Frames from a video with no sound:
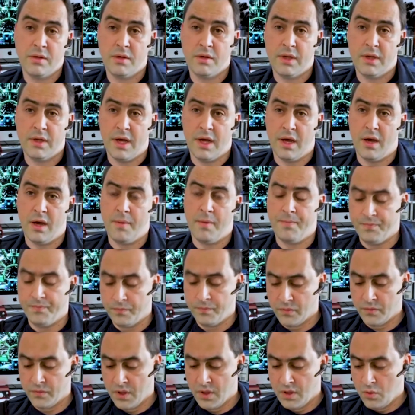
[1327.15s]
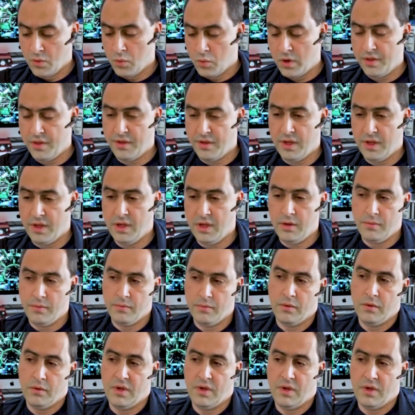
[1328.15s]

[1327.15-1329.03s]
One of the